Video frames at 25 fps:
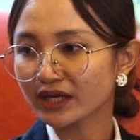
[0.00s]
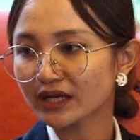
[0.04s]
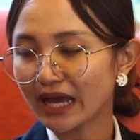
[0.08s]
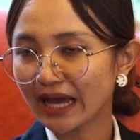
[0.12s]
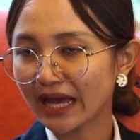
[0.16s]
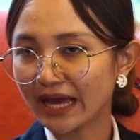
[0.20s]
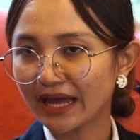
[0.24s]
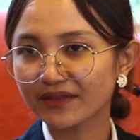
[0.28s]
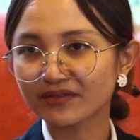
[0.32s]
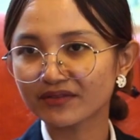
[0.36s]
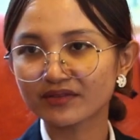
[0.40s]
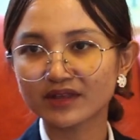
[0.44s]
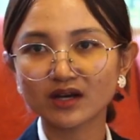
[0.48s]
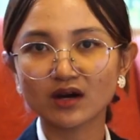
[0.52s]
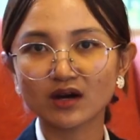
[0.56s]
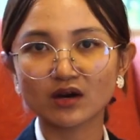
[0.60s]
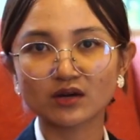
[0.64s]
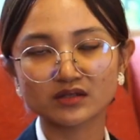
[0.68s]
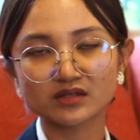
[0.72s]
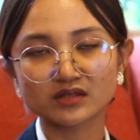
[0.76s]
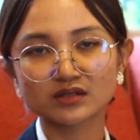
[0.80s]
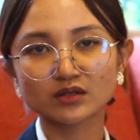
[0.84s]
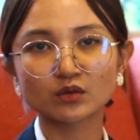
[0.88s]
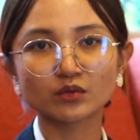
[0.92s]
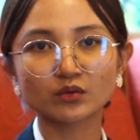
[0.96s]
it, and they
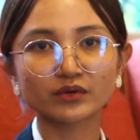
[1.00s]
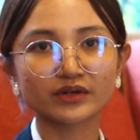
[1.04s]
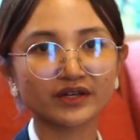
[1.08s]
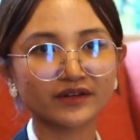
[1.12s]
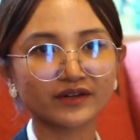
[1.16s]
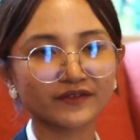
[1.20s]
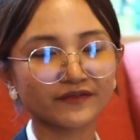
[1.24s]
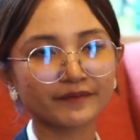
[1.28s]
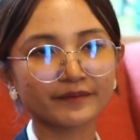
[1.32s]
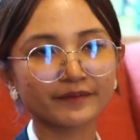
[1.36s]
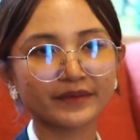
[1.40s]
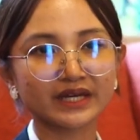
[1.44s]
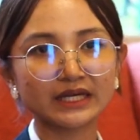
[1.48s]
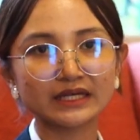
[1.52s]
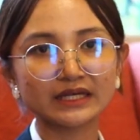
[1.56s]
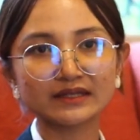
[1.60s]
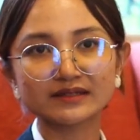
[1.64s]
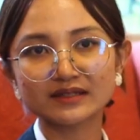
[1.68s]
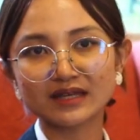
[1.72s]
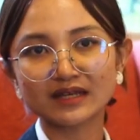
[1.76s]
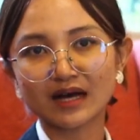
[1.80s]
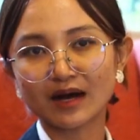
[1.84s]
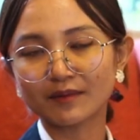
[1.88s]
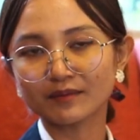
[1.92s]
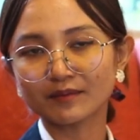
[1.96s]
also give me
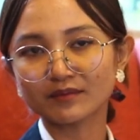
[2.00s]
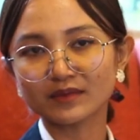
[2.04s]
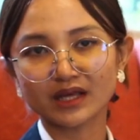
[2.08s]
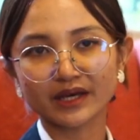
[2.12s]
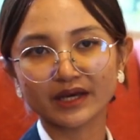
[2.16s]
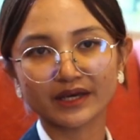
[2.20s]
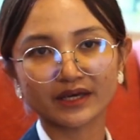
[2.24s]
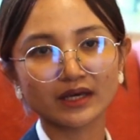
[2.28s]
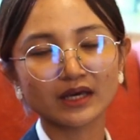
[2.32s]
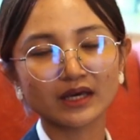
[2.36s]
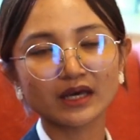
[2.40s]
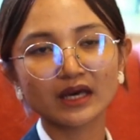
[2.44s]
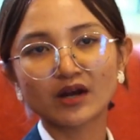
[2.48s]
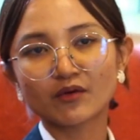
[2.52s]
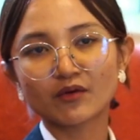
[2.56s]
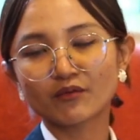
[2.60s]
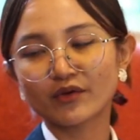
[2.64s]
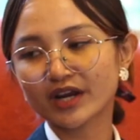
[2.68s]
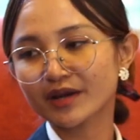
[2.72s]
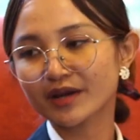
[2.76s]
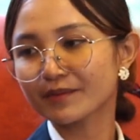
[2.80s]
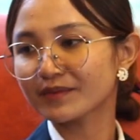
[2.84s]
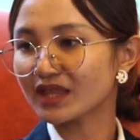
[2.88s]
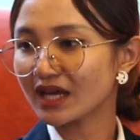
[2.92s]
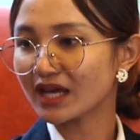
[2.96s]
some
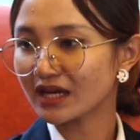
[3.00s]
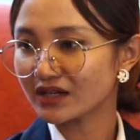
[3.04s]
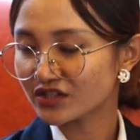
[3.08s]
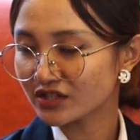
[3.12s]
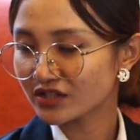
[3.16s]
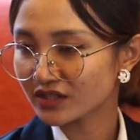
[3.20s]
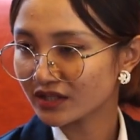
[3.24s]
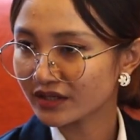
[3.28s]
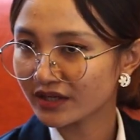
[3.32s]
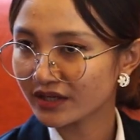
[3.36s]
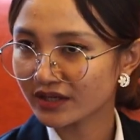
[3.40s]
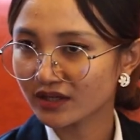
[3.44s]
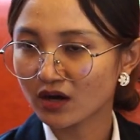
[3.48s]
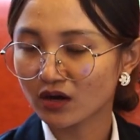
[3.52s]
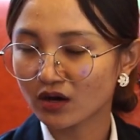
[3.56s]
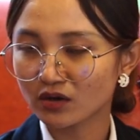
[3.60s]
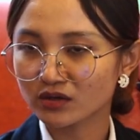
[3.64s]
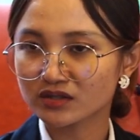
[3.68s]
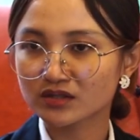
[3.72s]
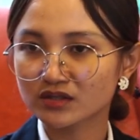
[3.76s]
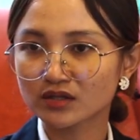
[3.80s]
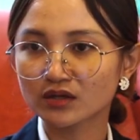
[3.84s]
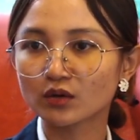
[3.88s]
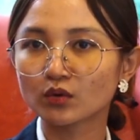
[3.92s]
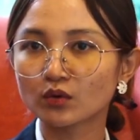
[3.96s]
recommendation and
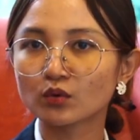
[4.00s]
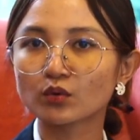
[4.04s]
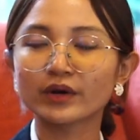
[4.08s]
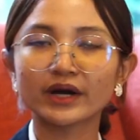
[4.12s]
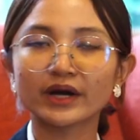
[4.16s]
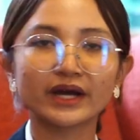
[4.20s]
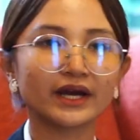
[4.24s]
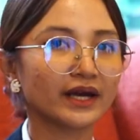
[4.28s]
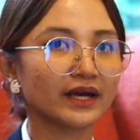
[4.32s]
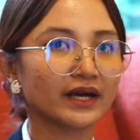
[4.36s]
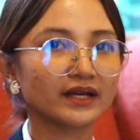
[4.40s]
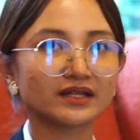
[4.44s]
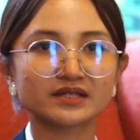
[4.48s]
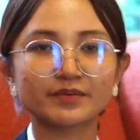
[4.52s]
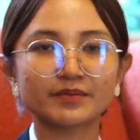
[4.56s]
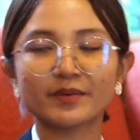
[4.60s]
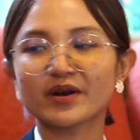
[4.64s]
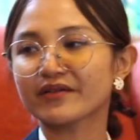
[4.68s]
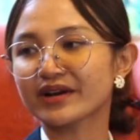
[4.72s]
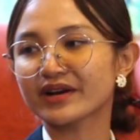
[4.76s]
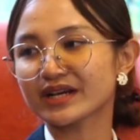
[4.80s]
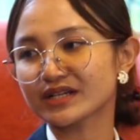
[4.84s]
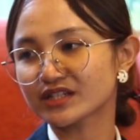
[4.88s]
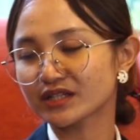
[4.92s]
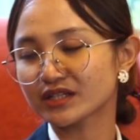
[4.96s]
also
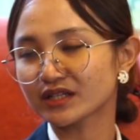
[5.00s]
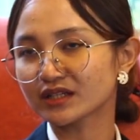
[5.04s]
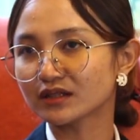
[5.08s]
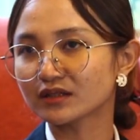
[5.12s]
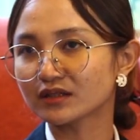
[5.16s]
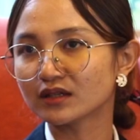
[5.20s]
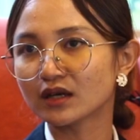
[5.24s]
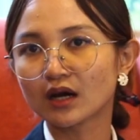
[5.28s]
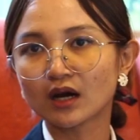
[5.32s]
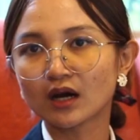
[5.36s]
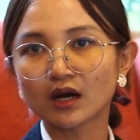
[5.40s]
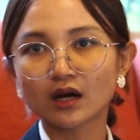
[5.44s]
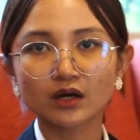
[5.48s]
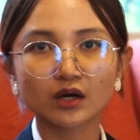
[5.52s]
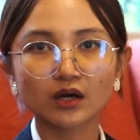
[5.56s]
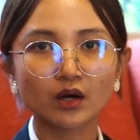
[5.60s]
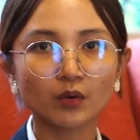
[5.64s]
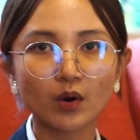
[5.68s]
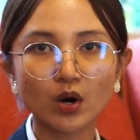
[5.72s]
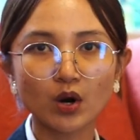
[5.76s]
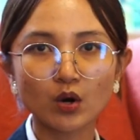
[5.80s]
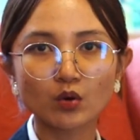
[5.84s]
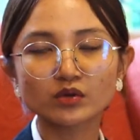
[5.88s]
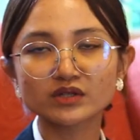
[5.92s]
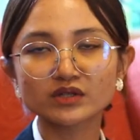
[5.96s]
inspiration
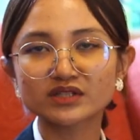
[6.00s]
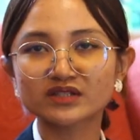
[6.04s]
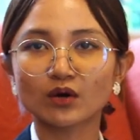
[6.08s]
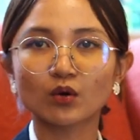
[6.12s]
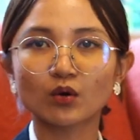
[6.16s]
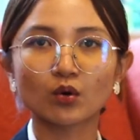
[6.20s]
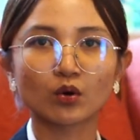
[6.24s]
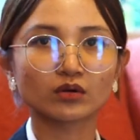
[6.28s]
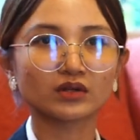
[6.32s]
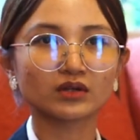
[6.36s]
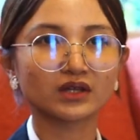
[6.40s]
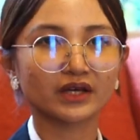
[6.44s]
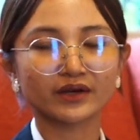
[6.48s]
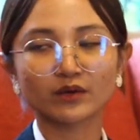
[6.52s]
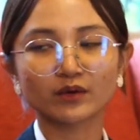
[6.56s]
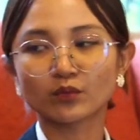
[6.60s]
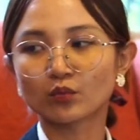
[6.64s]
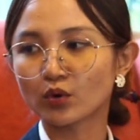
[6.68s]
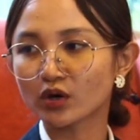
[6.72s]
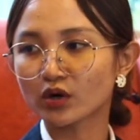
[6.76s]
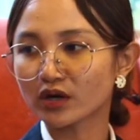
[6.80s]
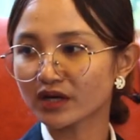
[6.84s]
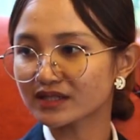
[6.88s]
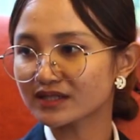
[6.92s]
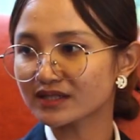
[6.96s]
quotes or
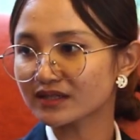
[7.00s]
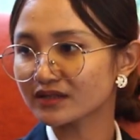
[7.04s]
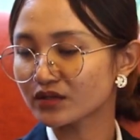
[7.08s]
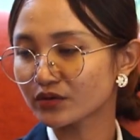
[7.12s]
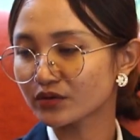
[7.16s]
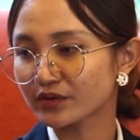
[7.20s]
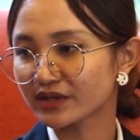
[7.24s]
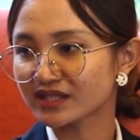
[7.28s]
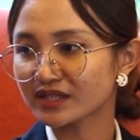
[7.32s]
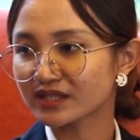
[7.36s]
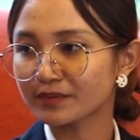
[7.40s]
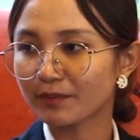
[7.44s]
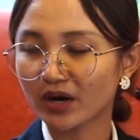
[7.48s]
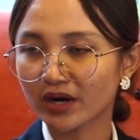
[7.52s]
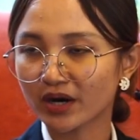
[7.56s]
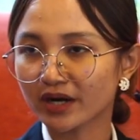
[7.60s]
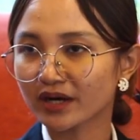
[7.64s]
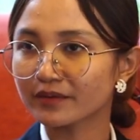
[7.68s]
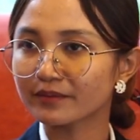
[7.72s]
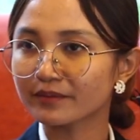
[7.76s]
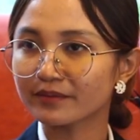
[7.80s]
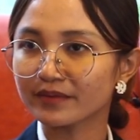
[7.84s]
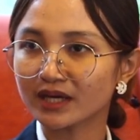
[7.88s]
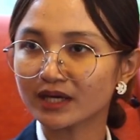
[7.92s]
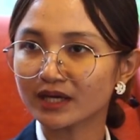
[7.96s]
words to
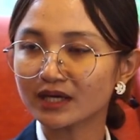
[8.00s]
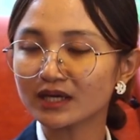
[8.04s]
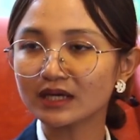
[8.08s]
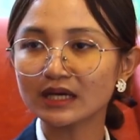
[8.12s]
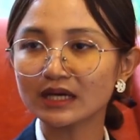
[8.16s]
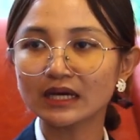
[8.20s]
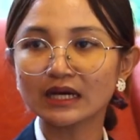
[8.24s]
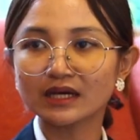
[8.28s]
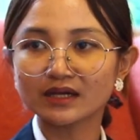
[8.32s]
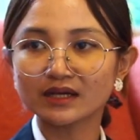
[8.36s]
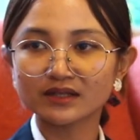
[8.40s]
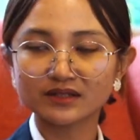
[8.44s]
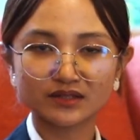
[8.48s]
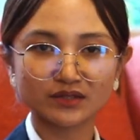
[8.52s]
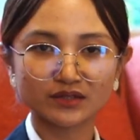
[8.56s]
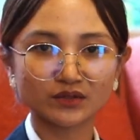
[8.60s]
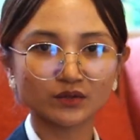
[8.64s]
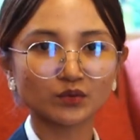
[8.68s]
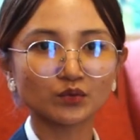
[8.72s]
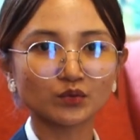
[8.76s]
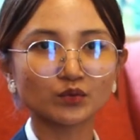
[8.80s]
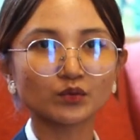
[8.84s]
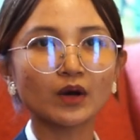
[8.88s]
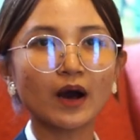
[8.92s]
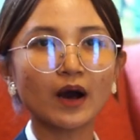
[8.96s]
inspire me
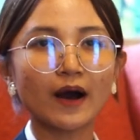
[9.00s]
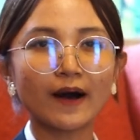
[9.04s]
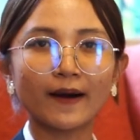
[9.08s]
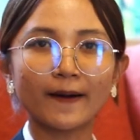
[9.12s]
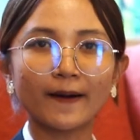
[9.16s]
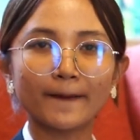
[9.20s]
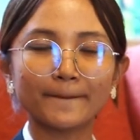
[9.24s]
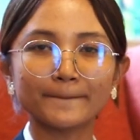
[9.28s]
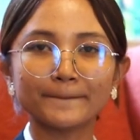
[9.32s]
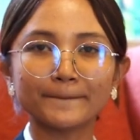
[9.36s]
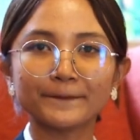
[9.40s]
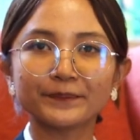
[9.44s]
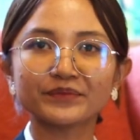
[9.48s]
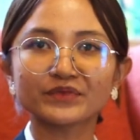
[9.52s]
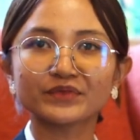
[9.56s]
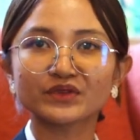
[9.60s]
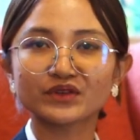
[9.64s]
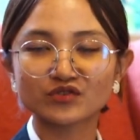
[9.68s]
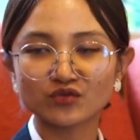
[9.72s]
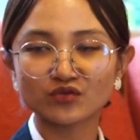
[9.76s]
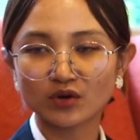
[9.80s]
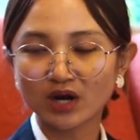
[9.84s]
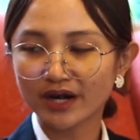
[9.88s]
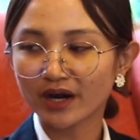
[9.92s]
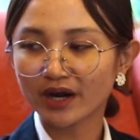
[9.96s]
to
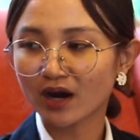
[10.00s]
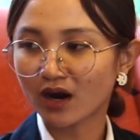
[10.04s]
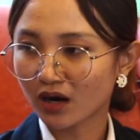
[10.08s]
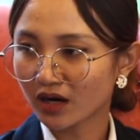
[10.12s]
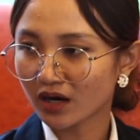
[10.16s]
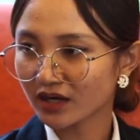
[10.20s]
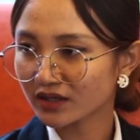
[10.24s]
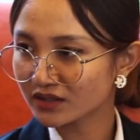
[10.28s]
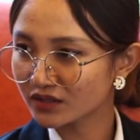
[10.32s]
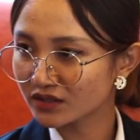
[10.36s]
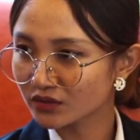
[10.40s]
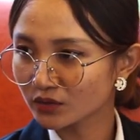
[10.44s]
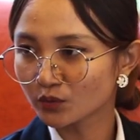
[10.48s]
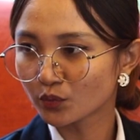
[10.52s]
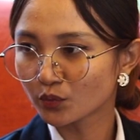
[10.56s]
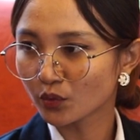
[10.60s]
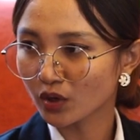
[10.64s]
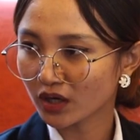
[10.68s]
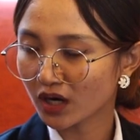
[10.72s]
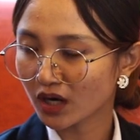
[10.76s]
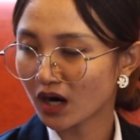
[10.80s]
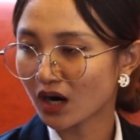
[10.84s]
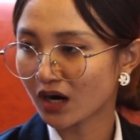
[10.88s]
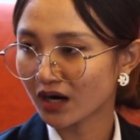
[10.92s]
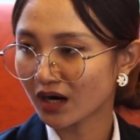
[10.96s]
try hard, to
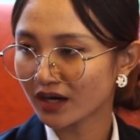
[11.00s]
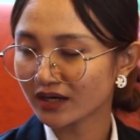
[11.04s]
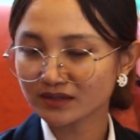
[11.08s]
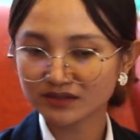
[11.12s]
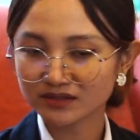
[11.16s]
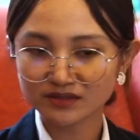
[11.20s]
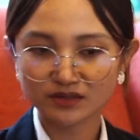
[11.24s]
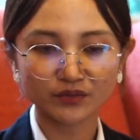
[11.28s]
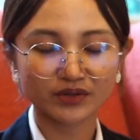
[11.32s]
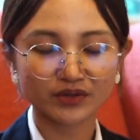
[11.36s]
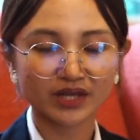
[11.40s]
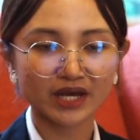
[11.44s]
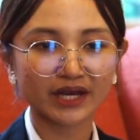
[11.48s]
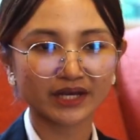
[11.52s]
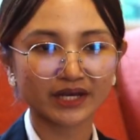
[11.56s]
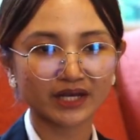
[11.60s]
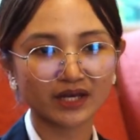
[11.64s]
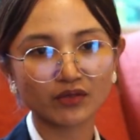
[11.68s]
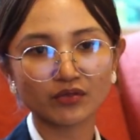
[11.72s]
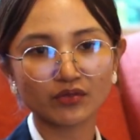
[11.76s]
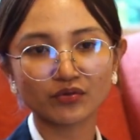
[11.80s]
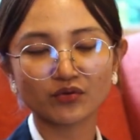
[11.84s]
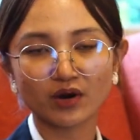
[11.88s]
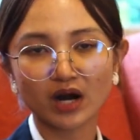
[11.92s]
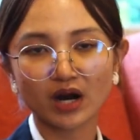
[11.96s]
work hard, so that I
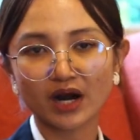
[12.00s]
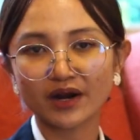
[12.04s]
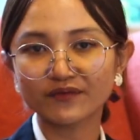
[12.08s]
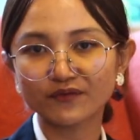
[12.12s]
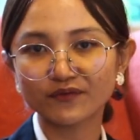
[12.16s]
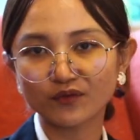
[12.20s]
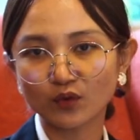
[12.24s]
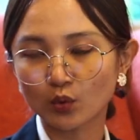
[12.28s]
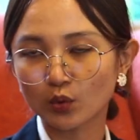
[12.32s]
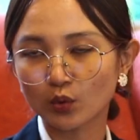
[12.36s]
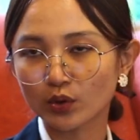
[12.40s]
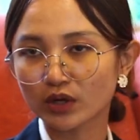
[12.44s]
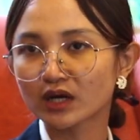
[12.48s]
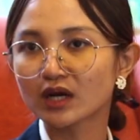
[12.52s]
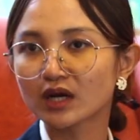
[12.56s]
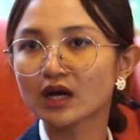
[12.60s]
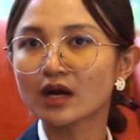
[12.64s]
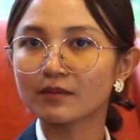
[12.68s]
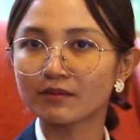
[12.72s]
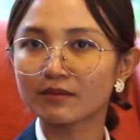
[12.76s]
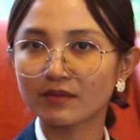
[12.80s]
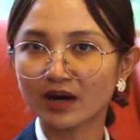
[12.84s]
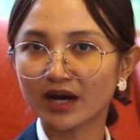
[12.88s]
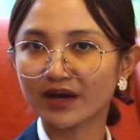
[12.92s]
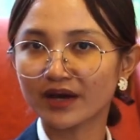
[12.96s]
can try for
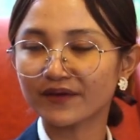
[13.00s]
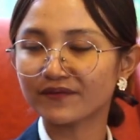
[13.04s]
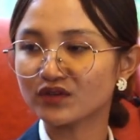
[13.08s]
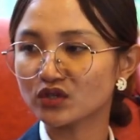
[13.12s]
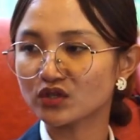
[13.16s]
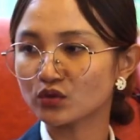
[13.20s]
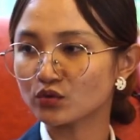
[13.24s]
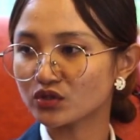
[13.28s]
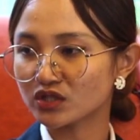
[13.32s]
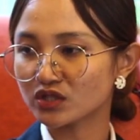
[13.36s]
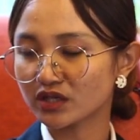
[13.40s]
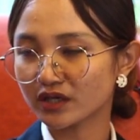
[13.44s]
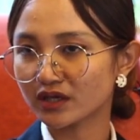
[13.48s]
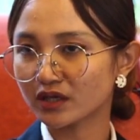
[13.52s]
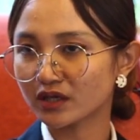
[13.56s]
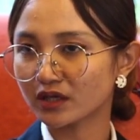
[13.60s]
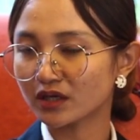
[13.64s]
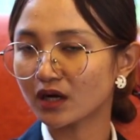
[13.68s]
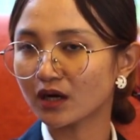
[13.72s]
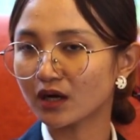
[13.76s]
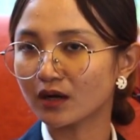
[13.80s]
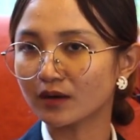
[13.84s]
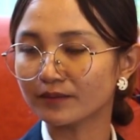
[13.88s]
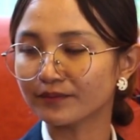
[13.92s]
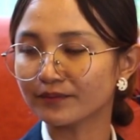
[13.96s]
my
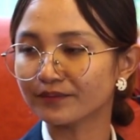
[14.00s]
future